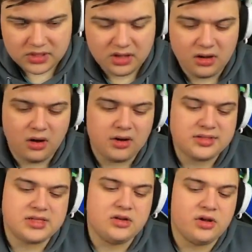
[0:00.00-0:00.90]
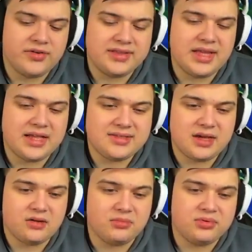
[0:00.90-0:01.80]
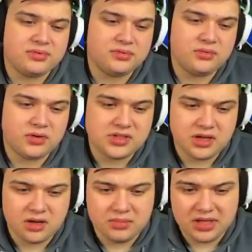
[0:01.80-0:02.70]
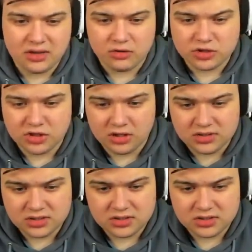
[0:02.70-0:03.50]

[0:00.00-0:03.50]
Oh, it's another dead setup. Oh, it's not gonna be like a hundred dollars.